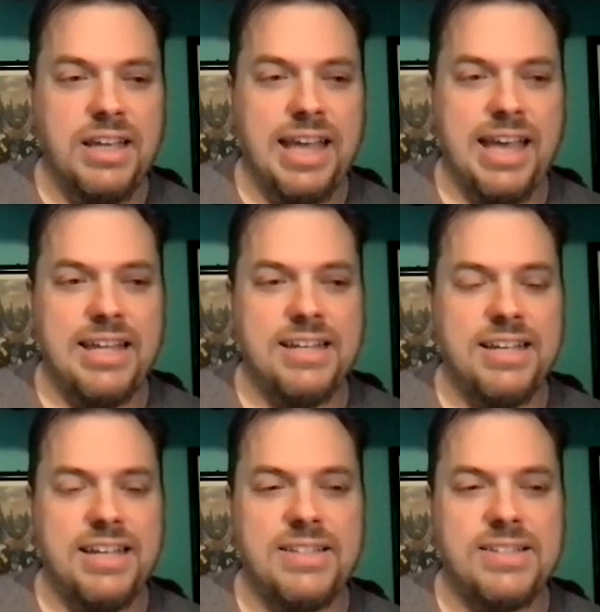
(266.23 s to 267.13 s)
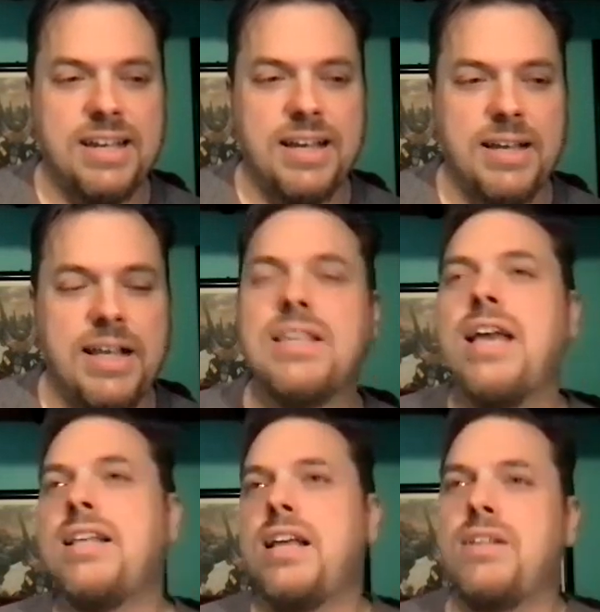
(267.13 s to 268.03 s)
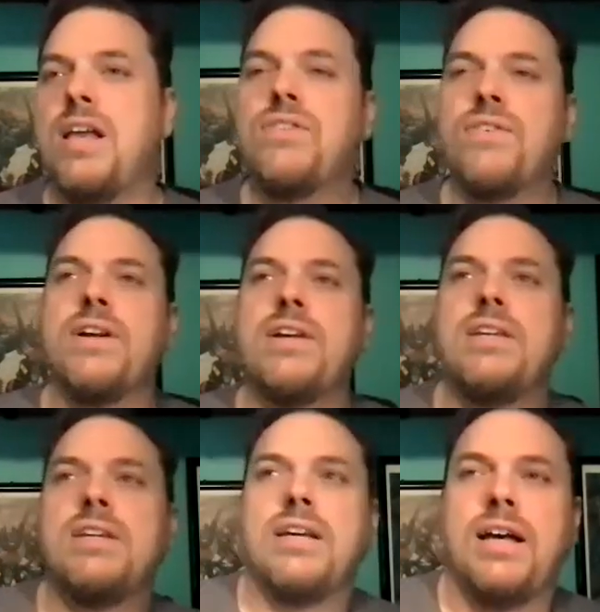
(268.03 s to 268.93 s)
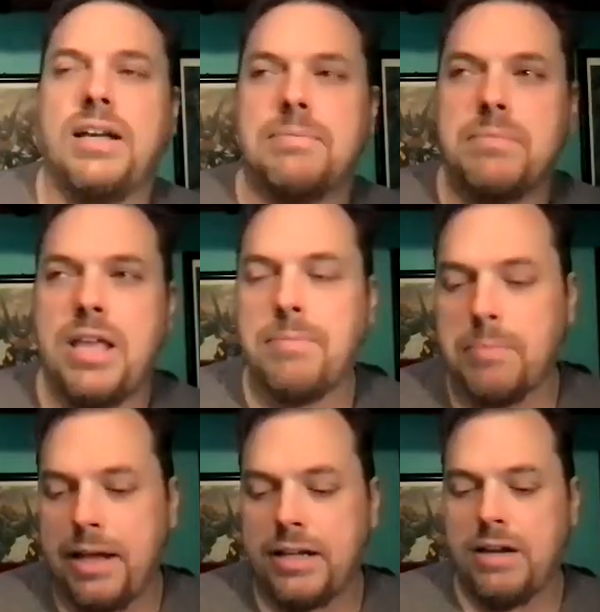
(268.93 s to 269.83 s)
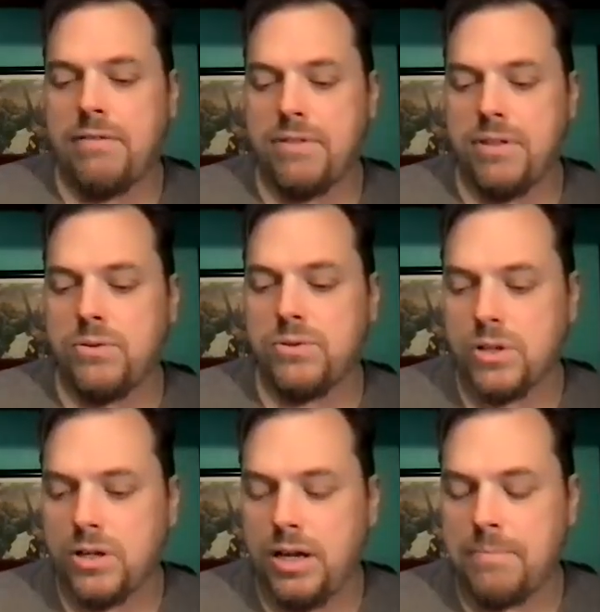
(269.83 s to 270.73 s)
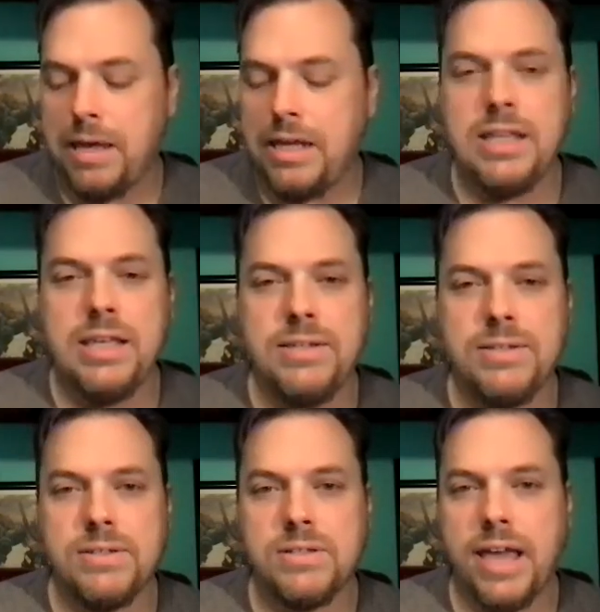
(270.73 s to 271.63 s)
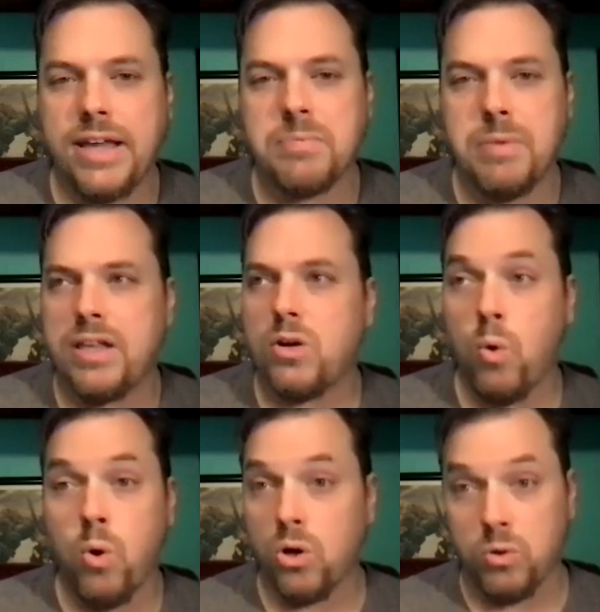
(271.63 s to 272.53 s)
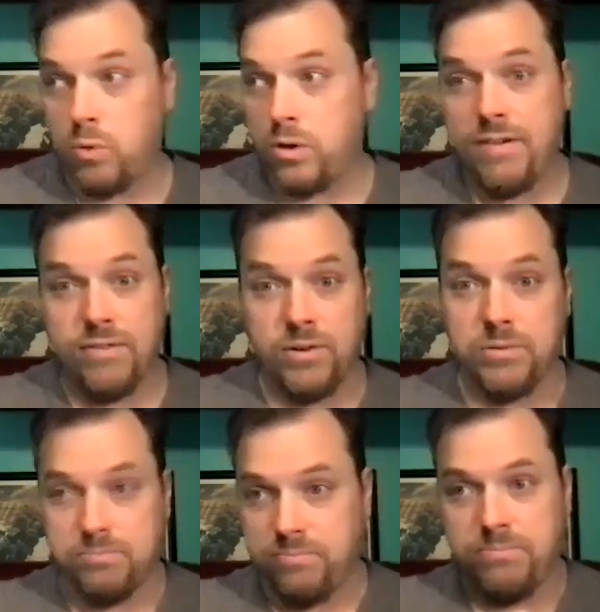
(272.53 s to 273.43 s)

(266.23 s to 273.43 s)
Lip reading: and it is very emblematic of those 80s X-Men or whatever